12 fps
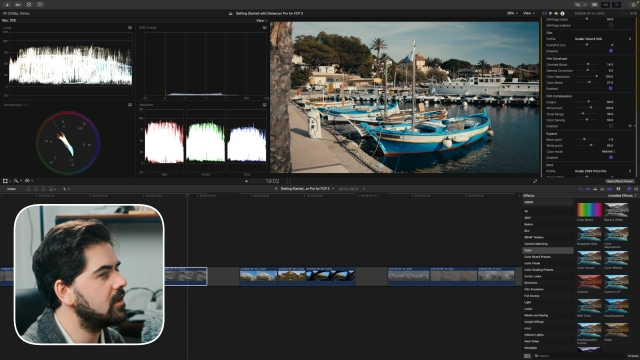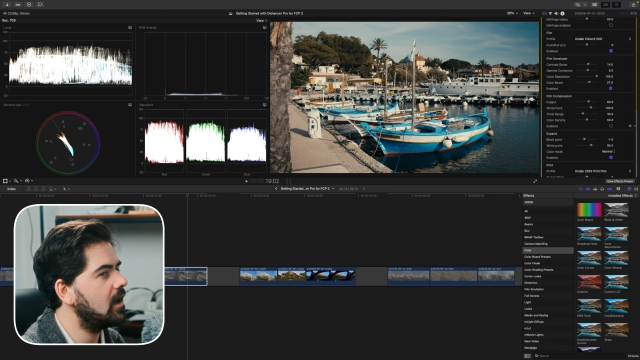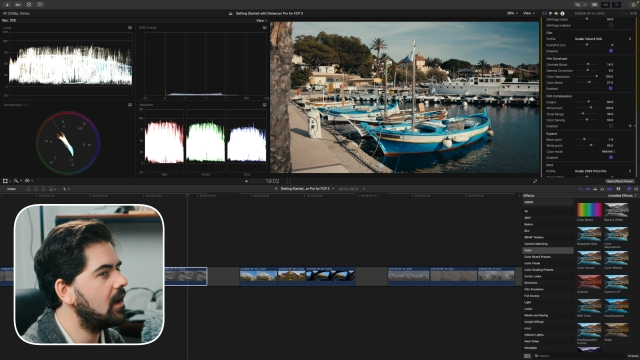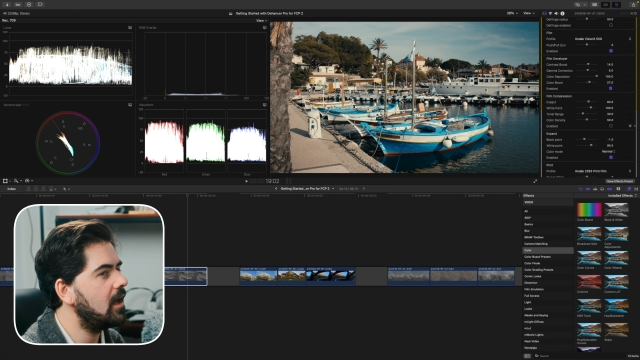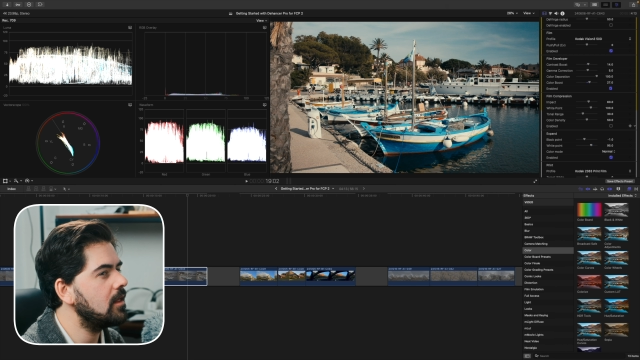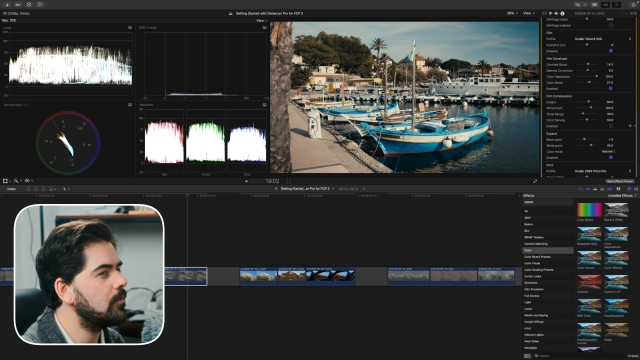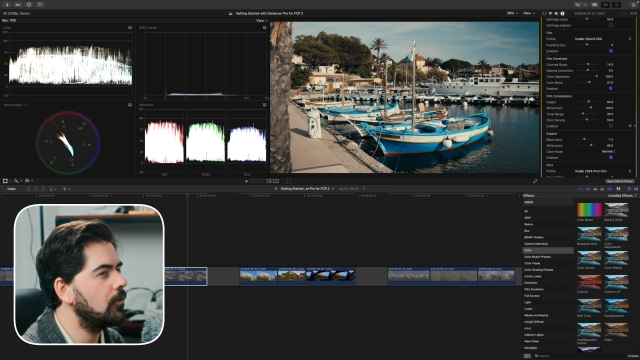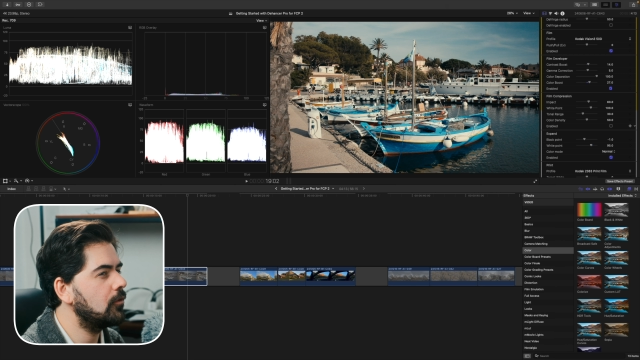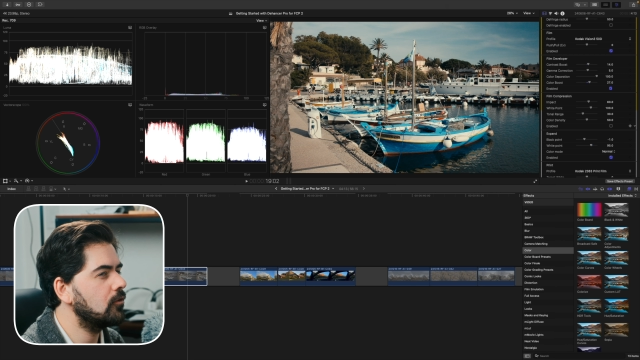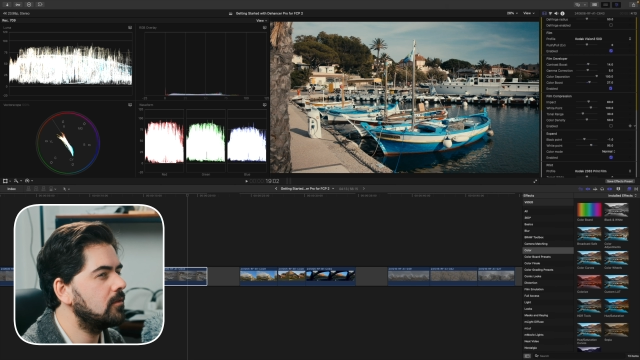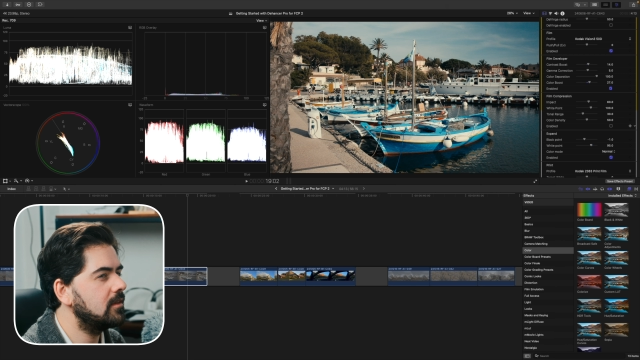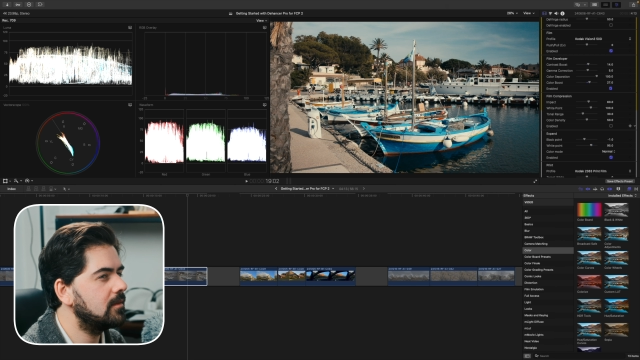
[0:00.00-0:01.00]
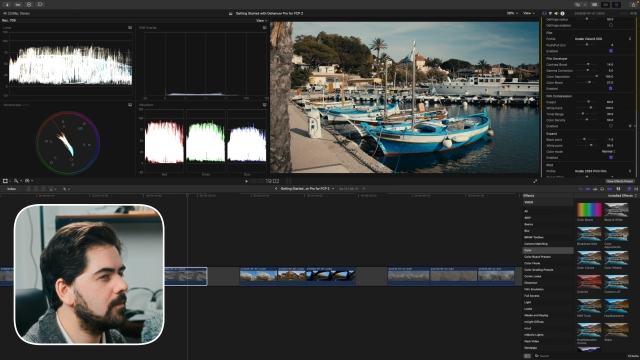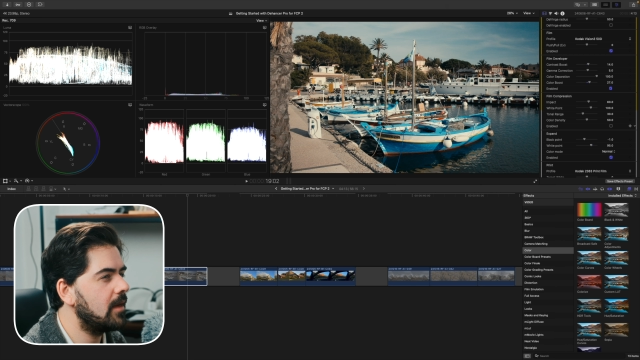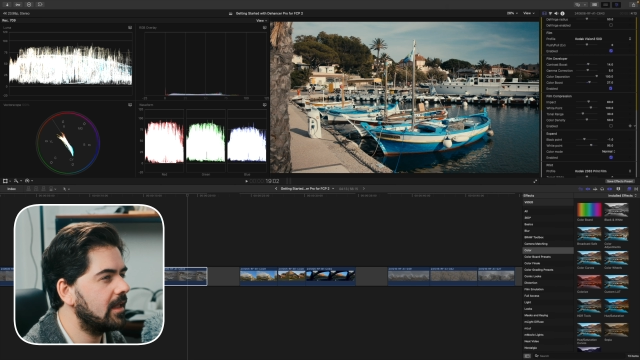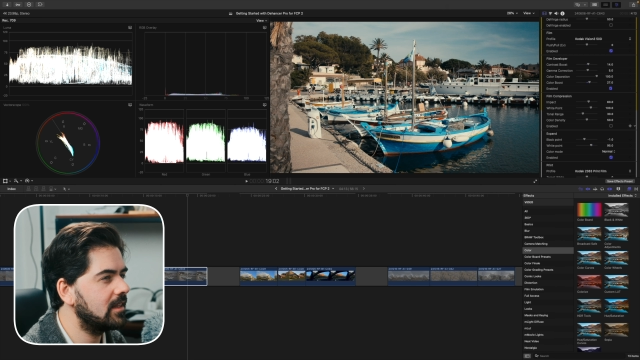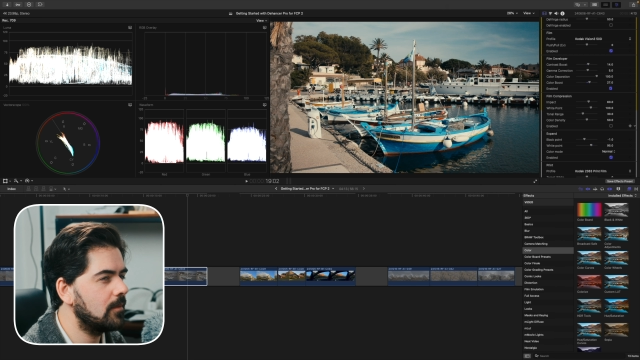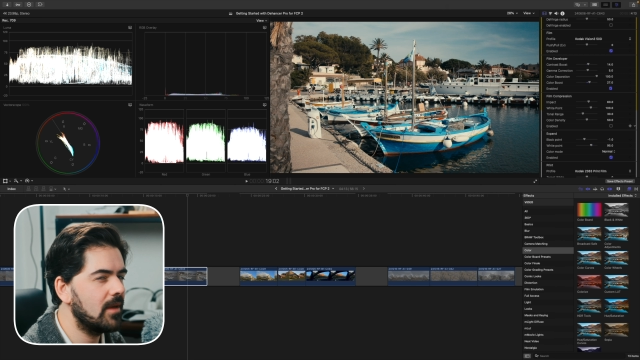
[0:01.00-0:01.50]
the highlight, but doesn't
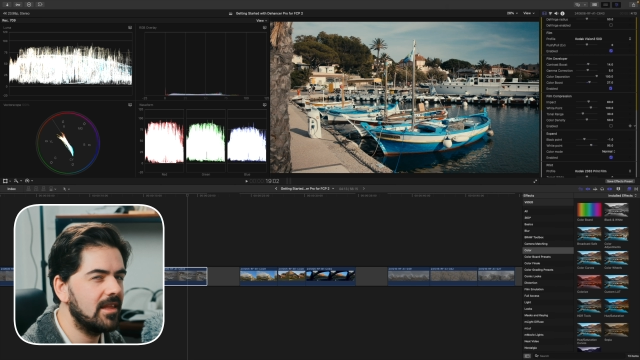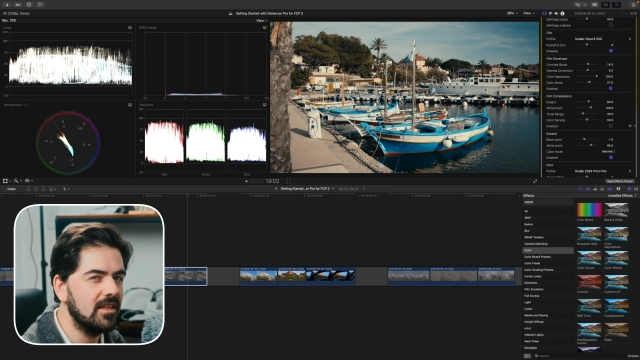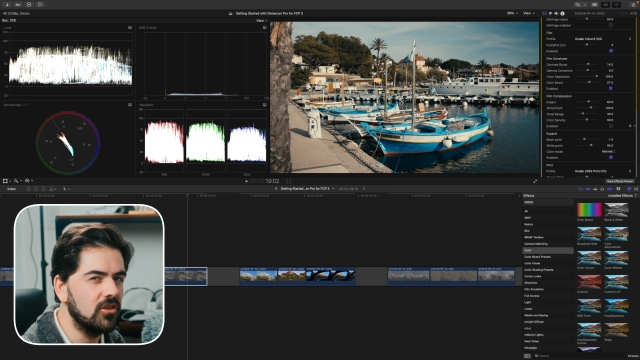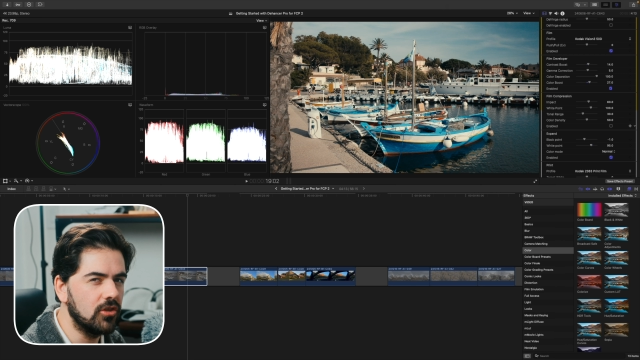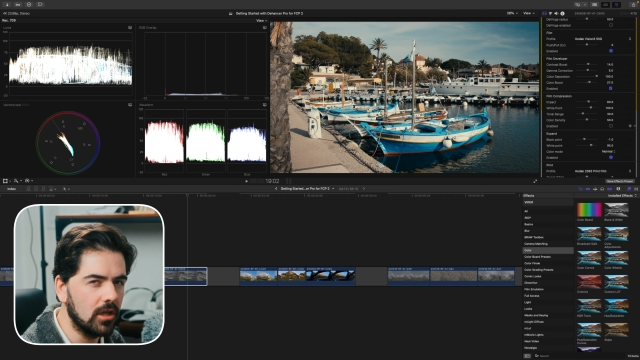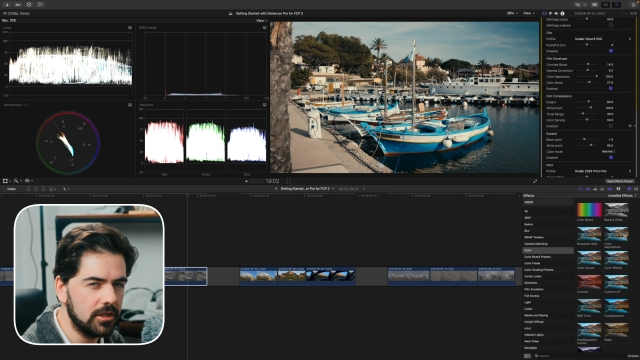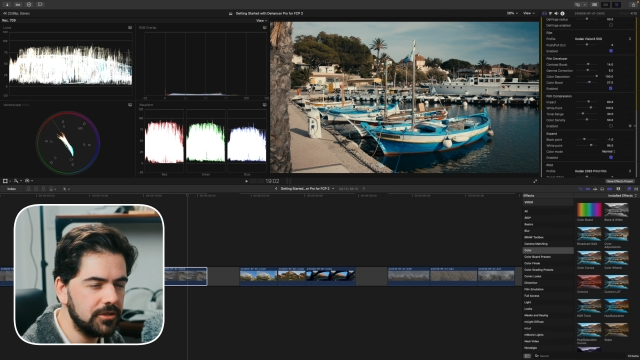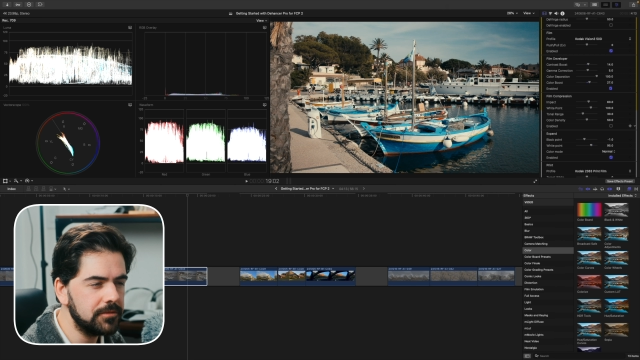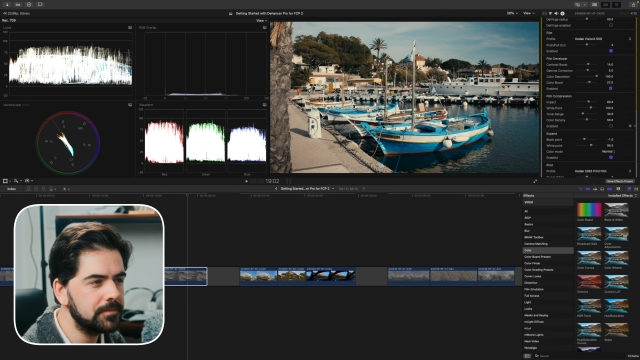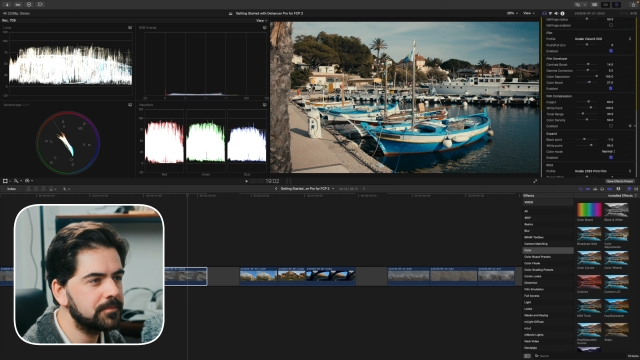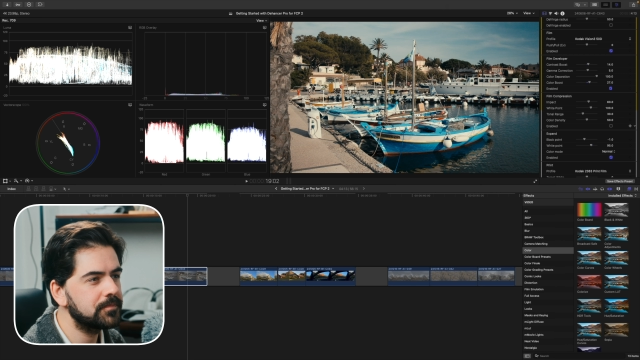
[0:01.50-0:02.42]
make them any duller.